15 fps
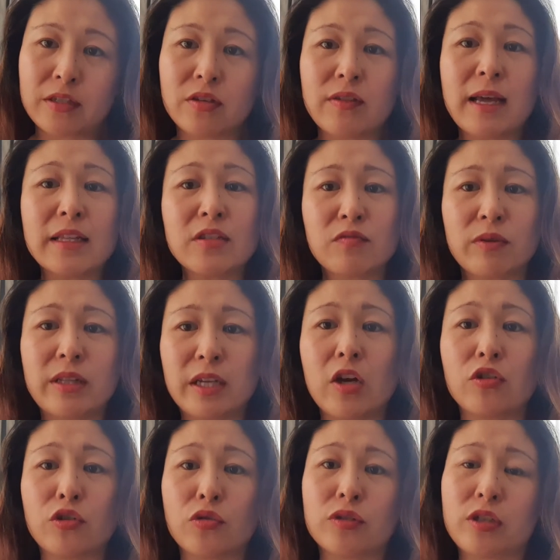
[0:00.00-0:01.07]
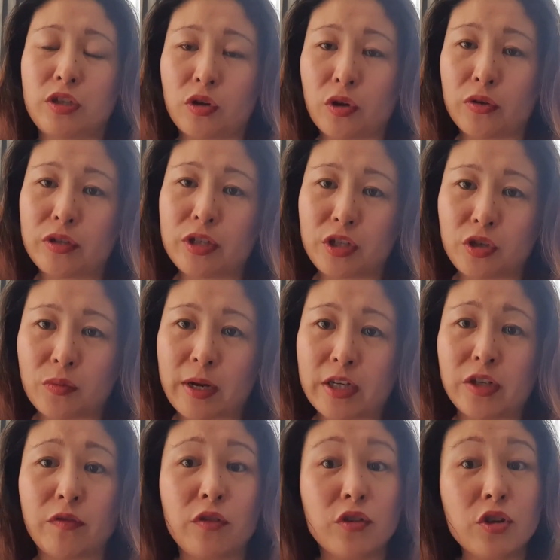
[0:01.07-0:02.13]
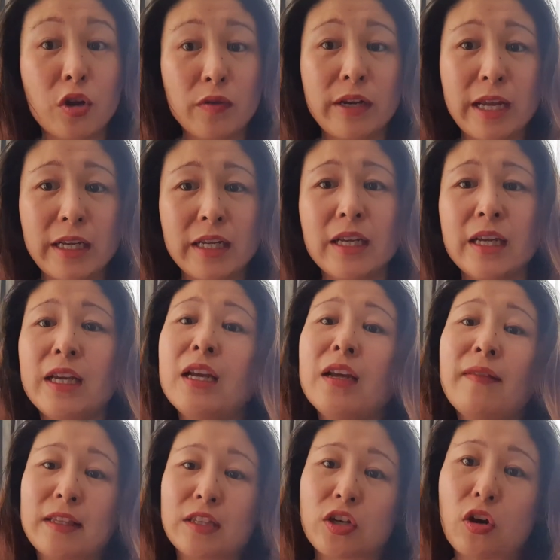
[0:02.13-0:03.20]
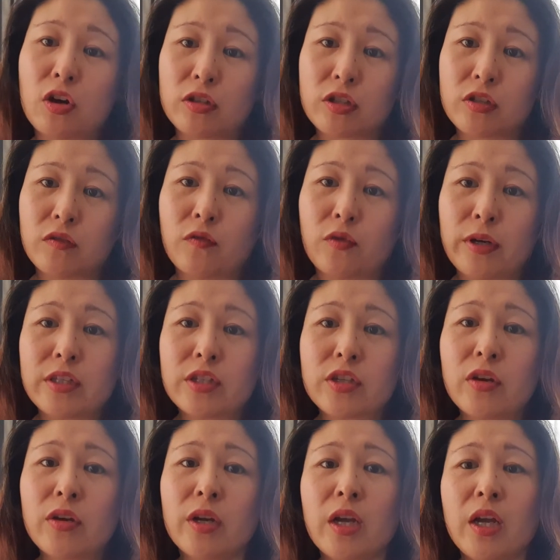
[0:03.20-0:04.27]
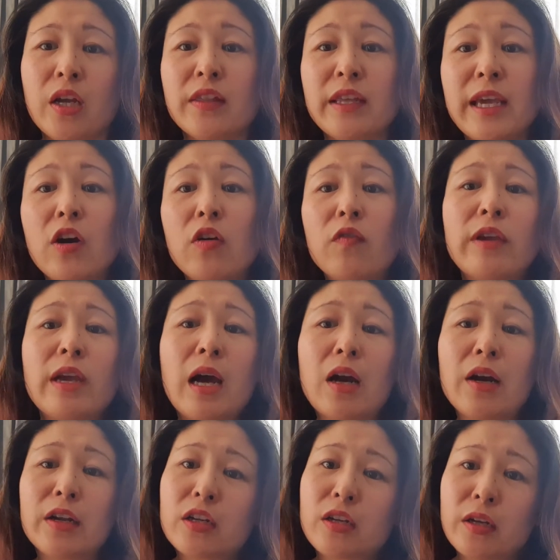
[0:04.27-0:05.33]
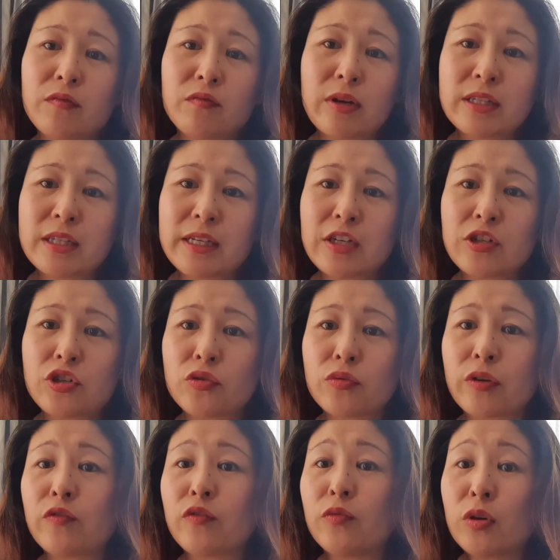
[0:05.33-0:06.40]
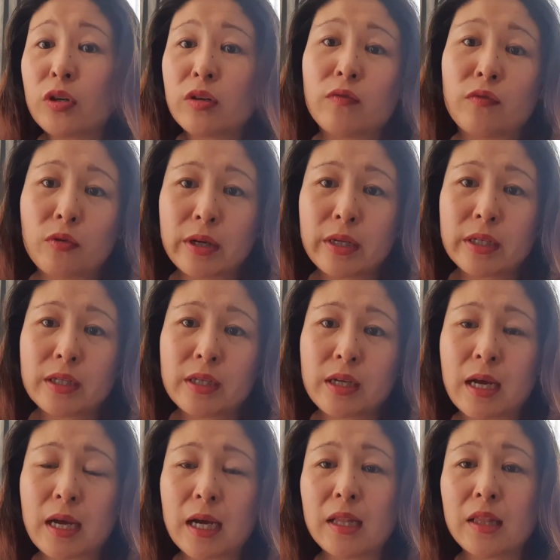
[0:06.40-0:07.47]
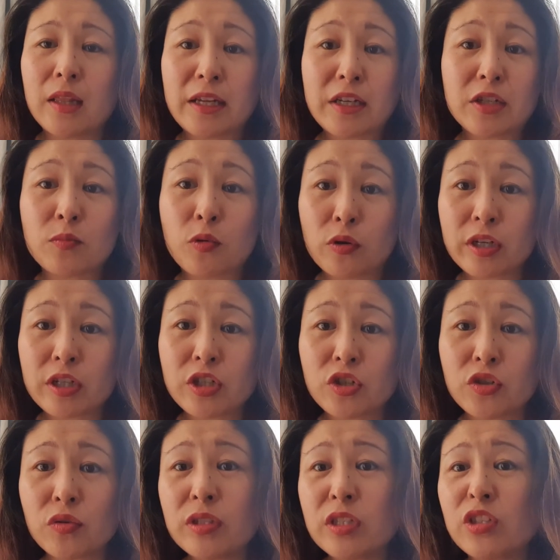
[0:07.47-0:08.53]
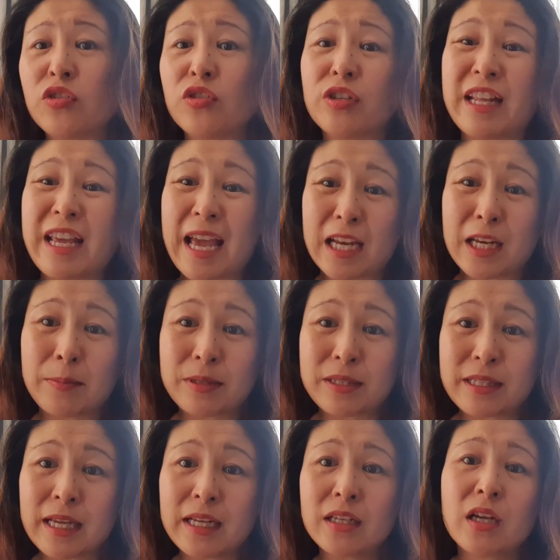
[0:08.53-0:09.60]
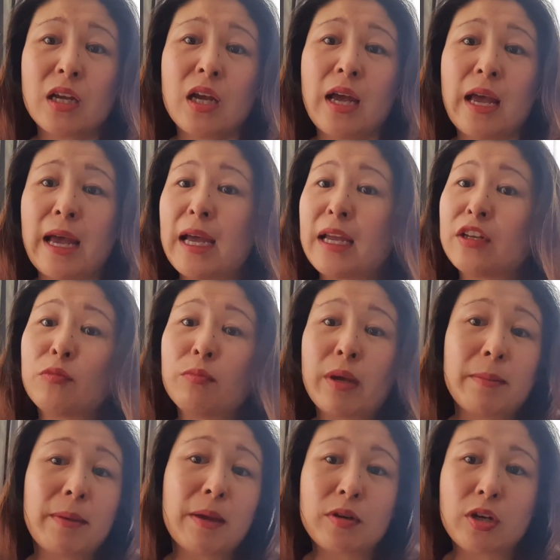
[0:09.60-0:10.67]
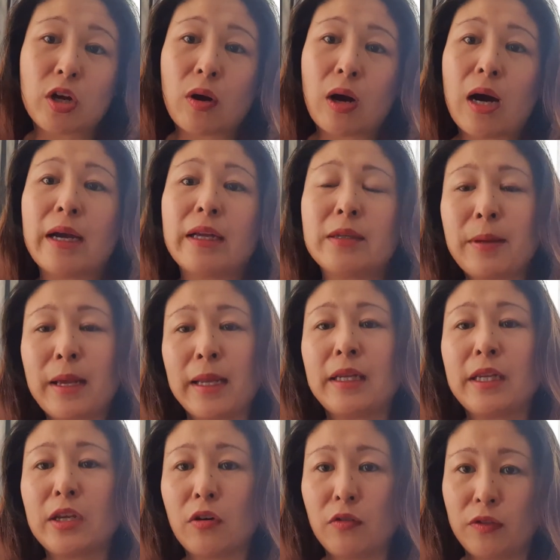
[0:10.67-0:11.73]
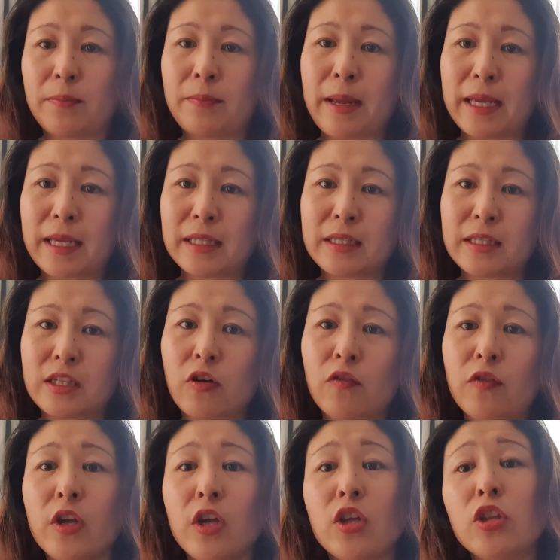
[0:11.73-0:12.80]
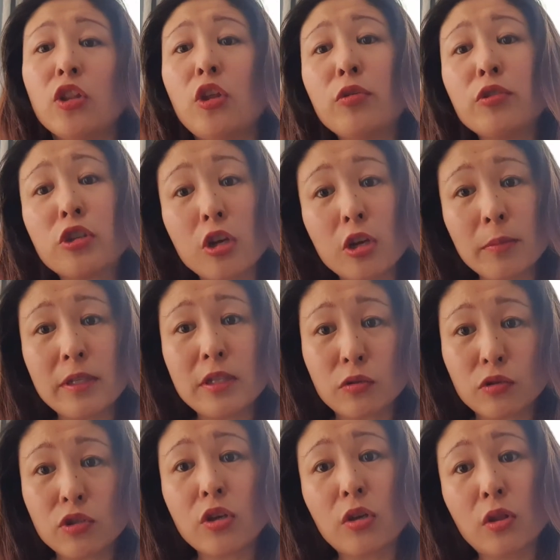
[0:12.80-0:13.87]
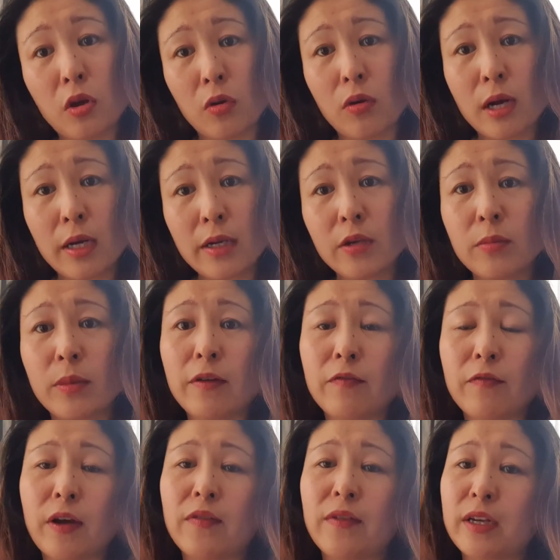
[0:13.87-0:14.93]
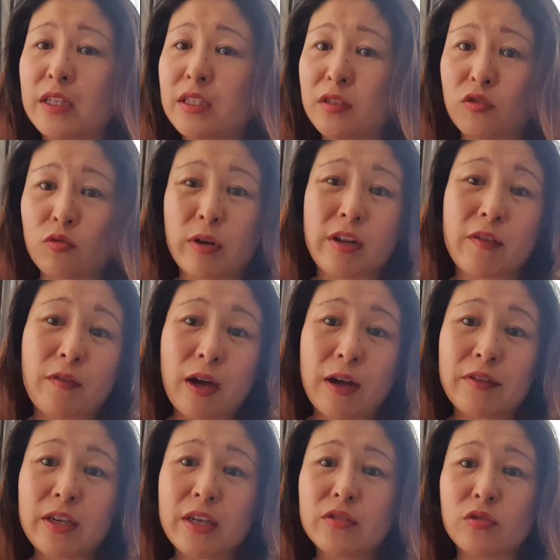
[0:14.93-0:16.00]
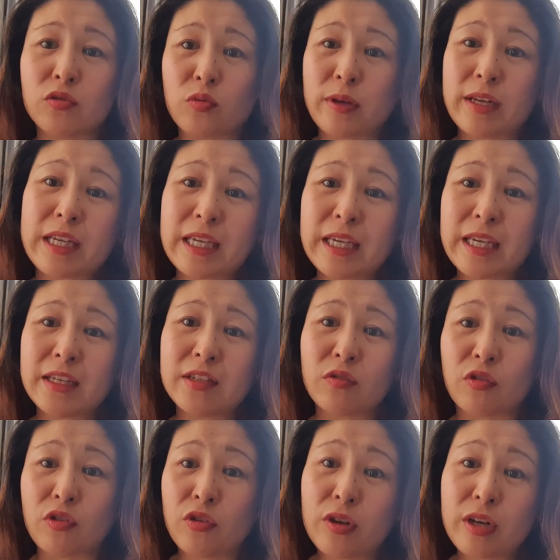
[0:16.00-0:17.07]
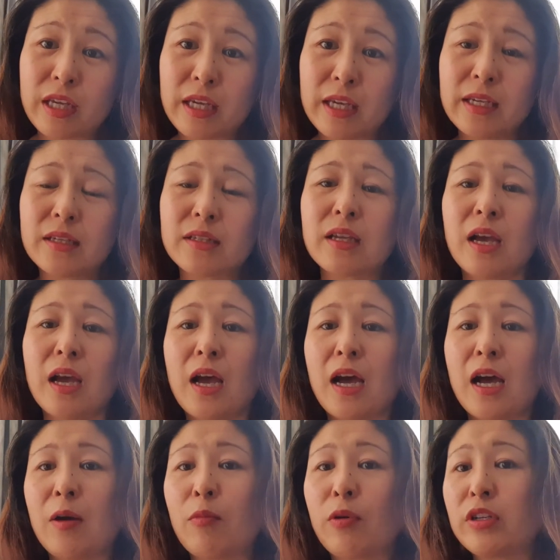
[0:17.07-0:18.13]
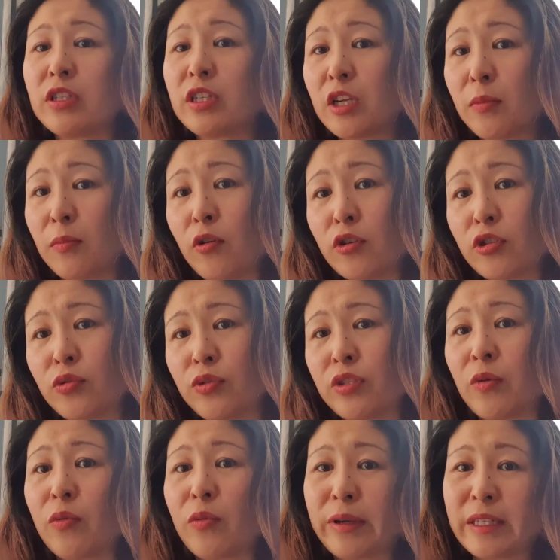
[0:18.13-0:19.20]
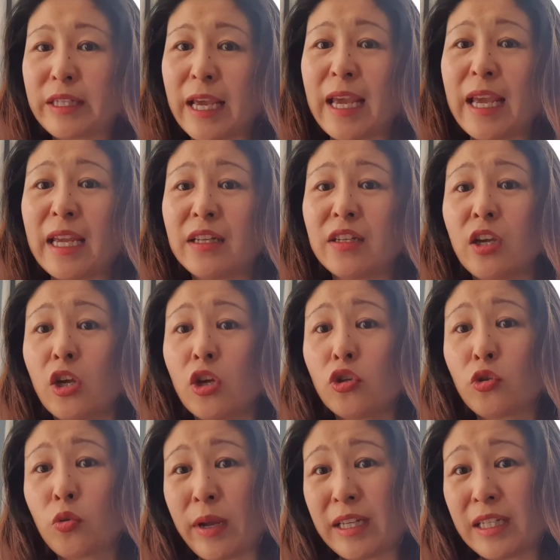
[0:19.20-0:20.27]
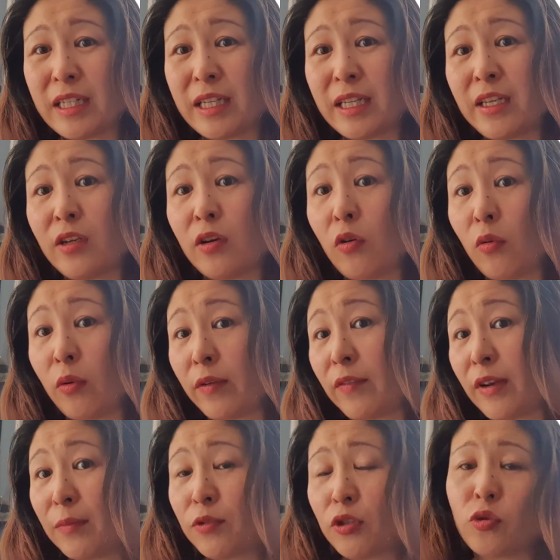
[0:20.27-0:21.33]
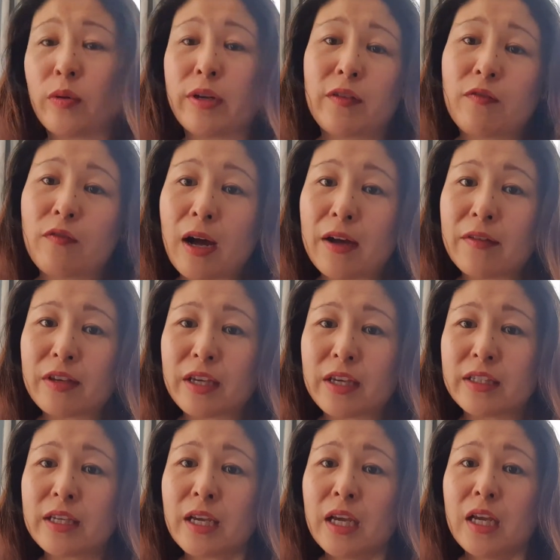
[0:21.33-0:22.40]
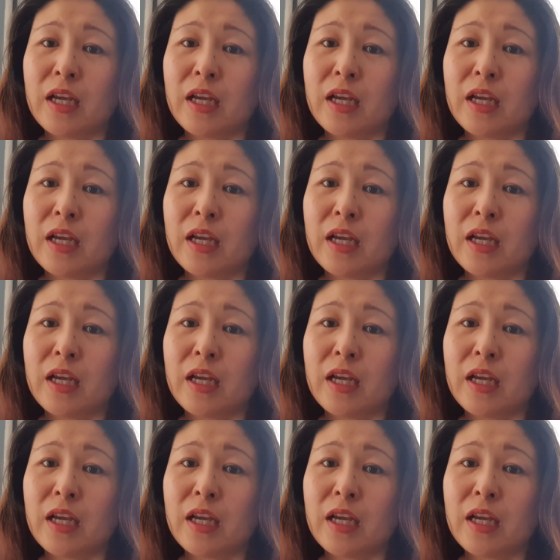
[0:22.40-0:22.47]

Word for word: So that's really on your own situation. If you don't need it, that's a cost to avoid. So the LVR in, in residential, if you want to avoid uh, lender's mortgage insurance, is usually 80%, and you may be able to go higher depending on the bank itself. The loan term is also longer. You might find that it's 25 years or 20 years or 30 years, uh, whereas in commercial, someone more at 10, 20 or even up to 25 years.